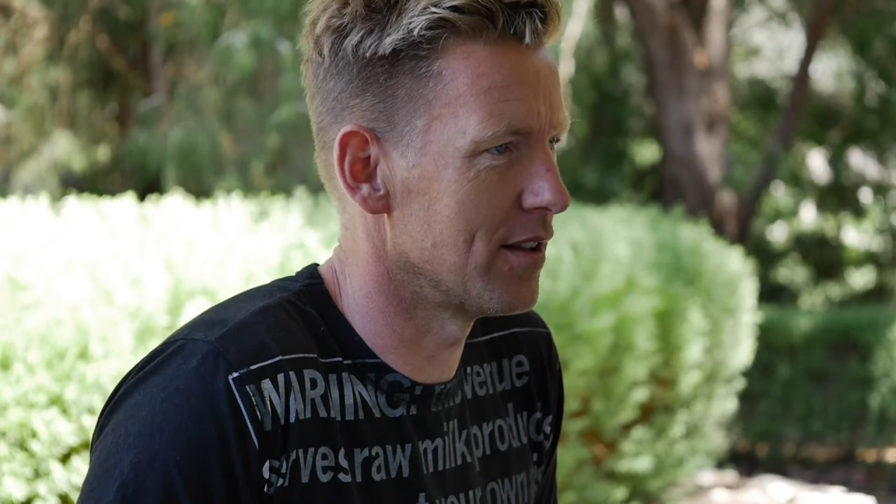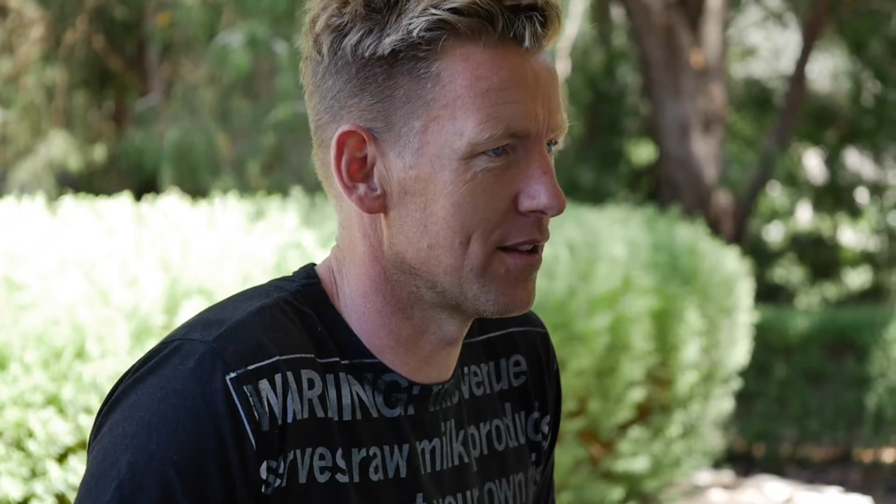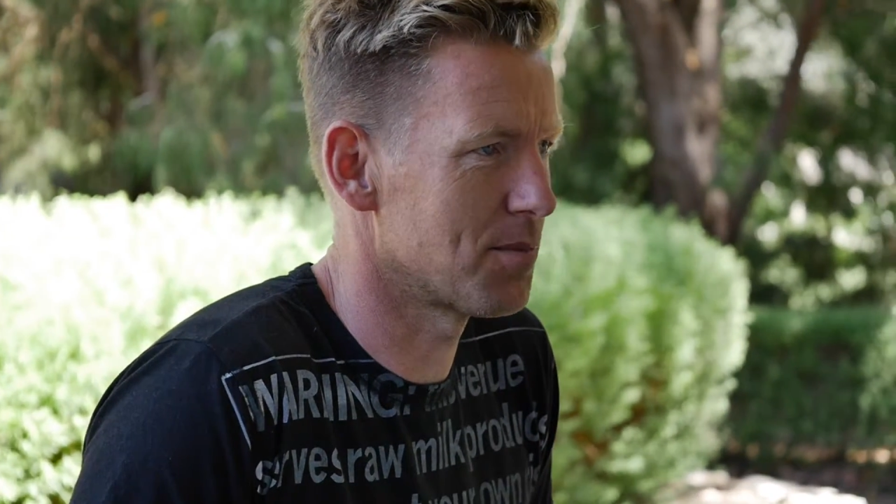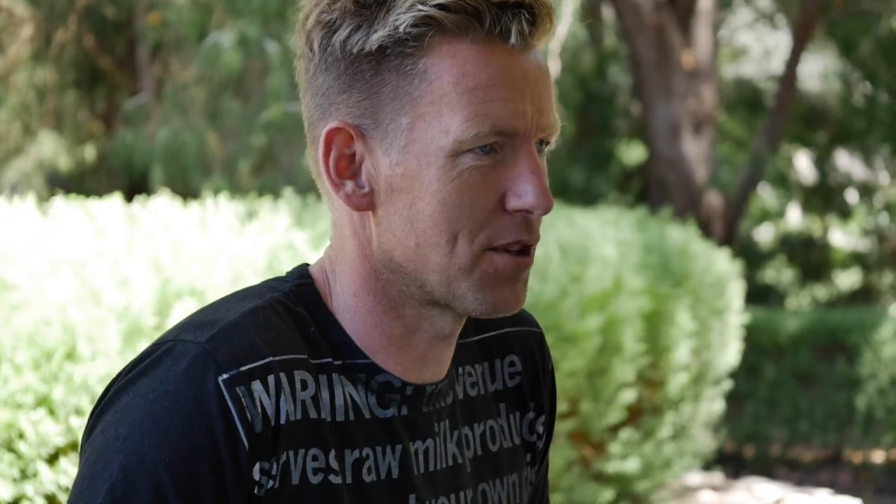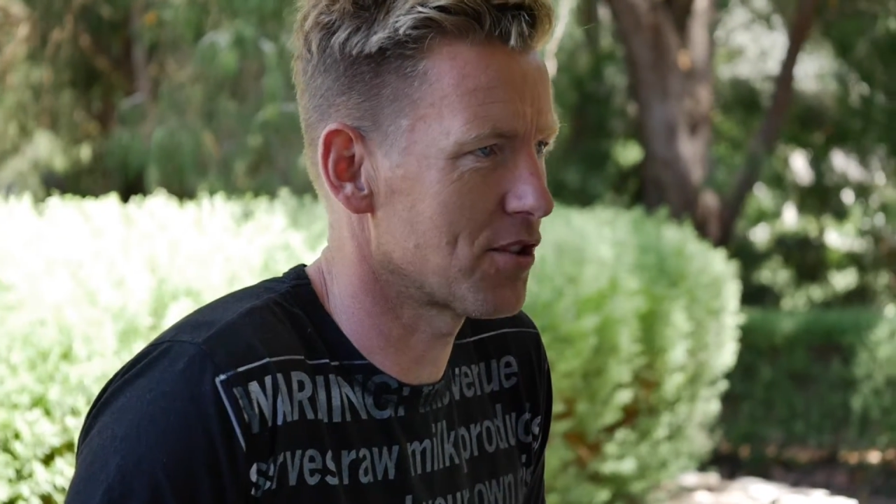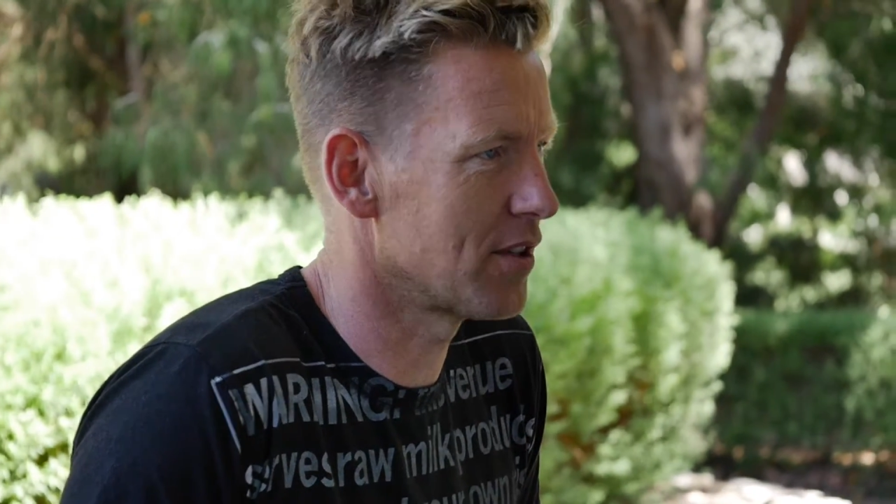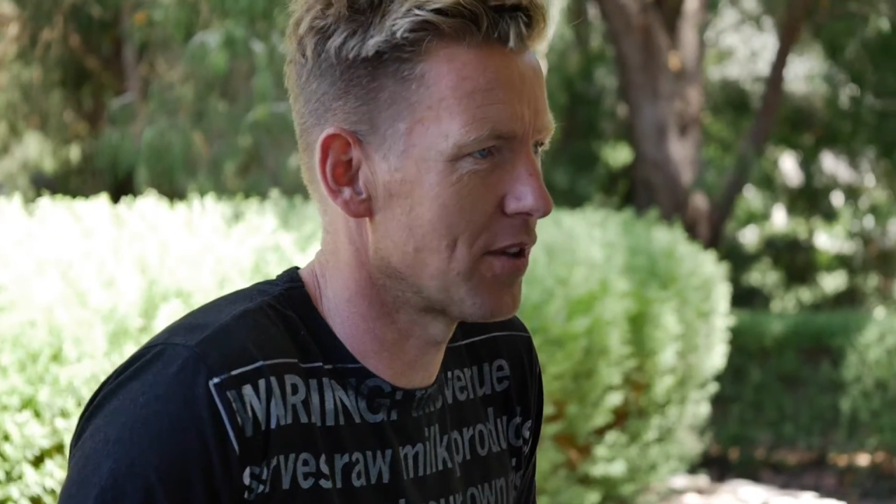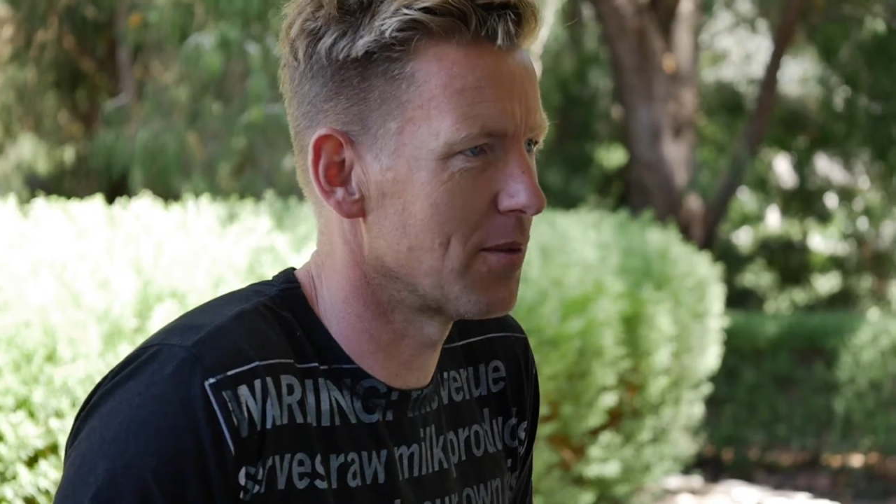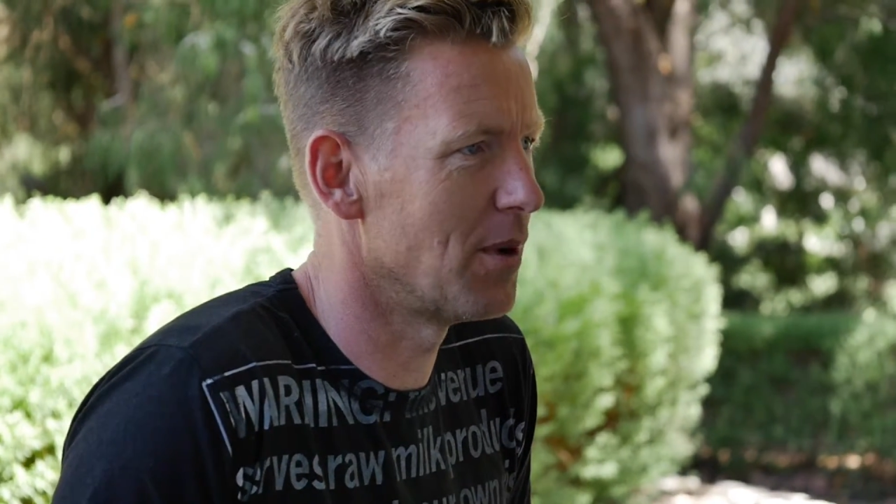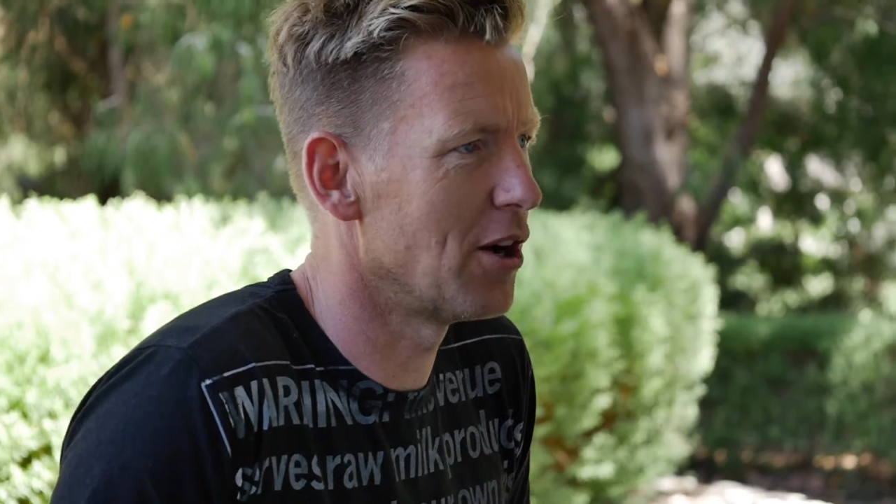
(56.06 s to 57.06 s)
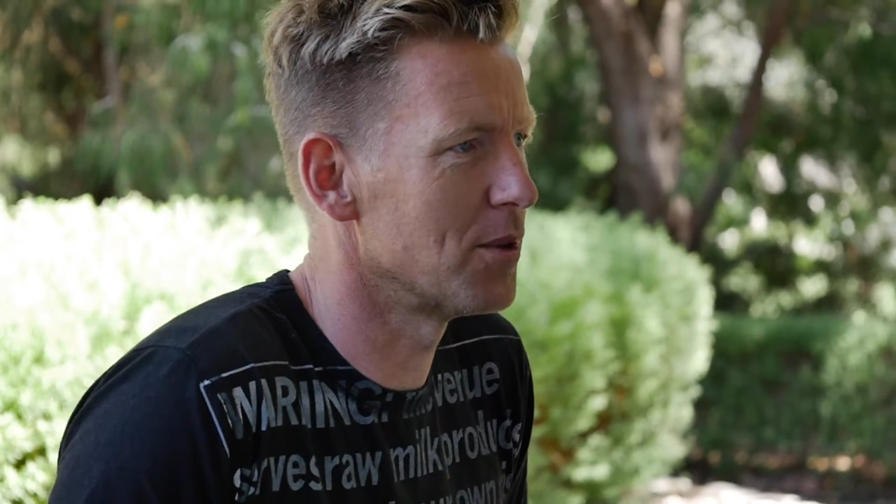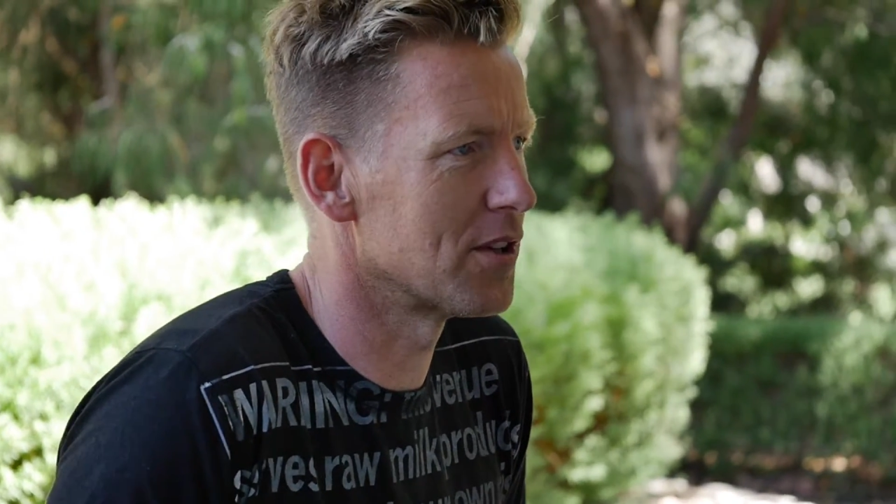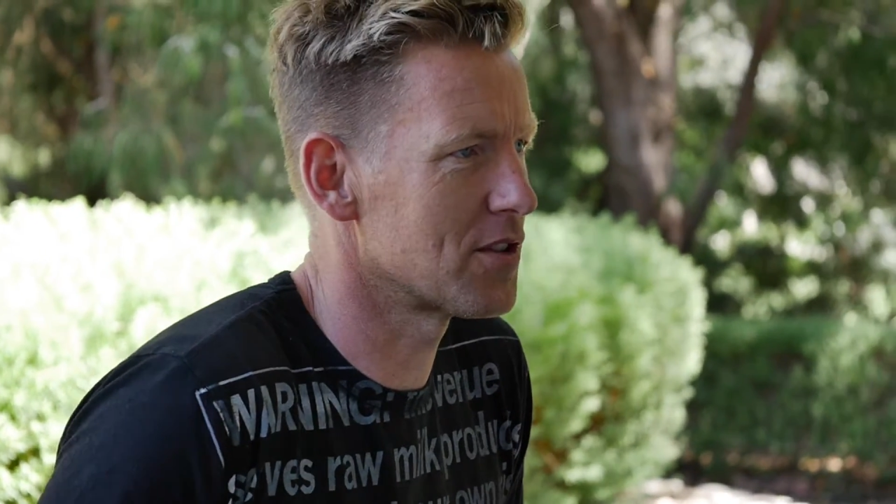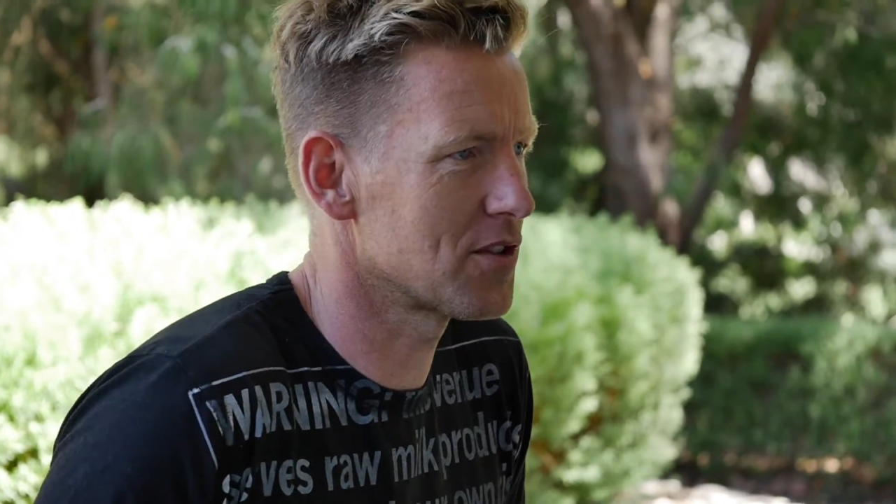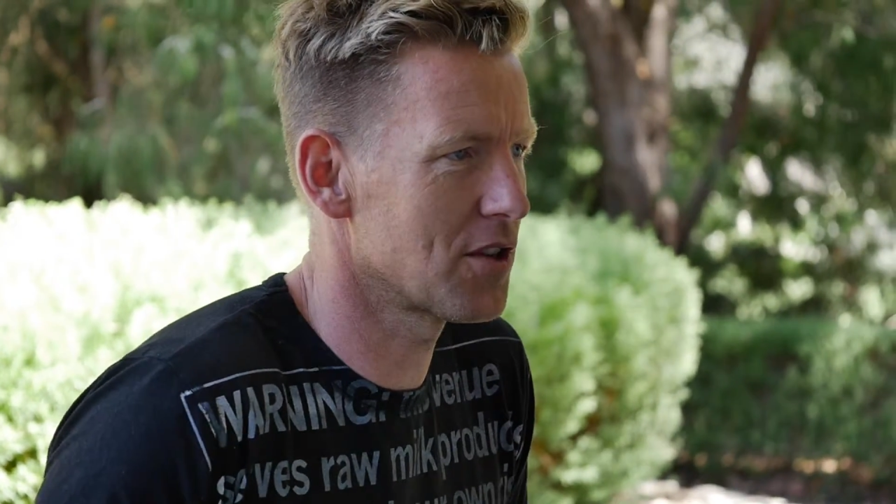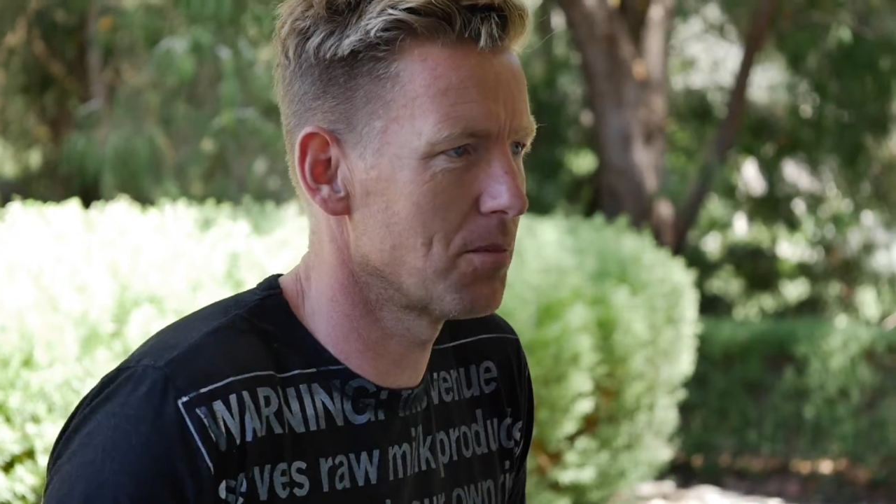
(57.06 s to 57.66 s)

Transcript: Especially around Melbourne, it's just